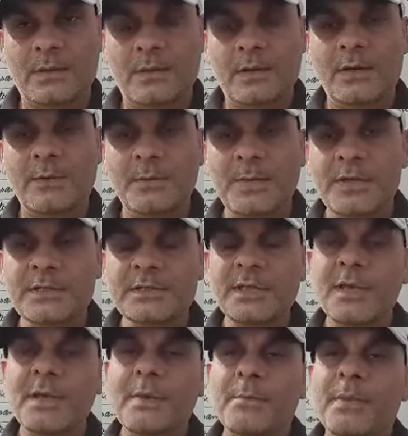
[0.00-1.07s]
It means
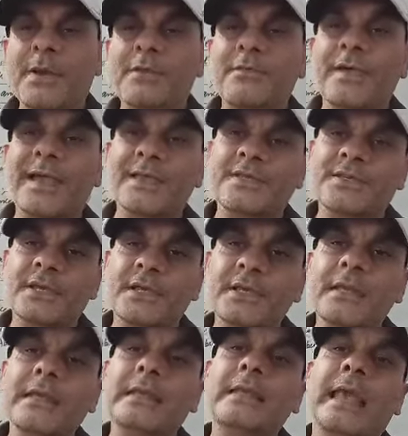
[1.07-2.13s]
perfection
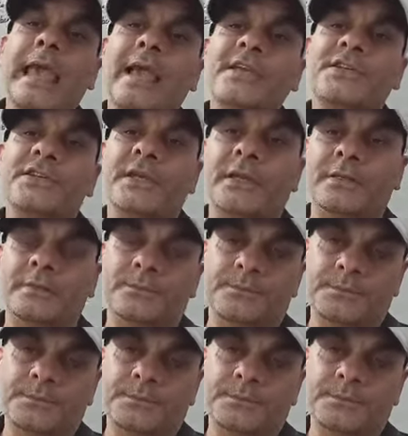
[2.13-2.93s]
in action.